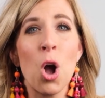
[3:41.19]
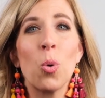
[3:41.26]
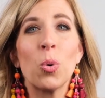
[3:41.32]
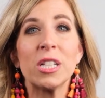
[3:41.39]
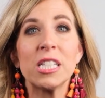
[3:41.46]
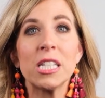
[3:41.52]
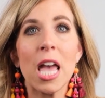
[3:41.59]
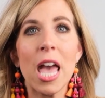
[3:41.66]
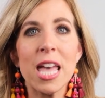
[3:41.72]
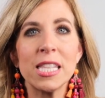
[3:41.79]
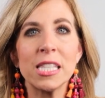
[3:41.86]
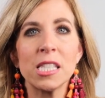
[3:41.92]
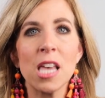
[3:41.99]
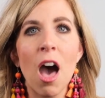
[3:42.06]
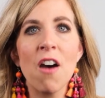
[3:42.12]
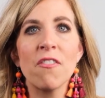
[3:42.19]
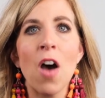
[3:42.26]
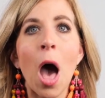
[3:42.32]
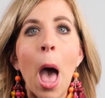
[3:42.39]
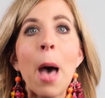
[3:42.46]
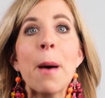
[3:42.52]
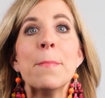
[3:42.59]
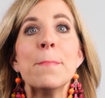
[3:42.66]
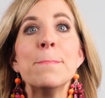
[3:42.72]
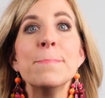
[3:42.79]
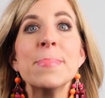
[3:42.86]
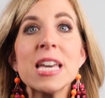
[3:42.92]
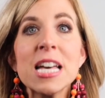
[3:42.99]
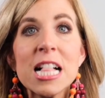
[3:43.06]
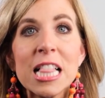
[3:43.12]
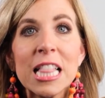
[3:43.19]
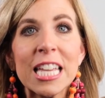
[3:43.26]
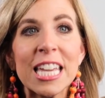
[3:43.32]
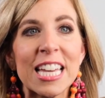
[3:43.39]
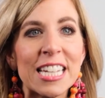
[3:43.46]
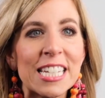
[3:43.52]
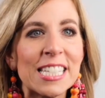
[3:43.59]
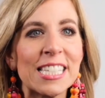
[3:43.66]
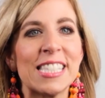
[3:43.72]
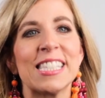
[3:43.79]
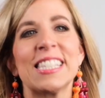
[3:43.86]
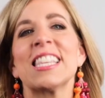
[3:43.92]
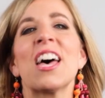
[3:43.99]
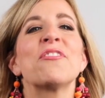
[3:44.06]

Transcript: With tens of millions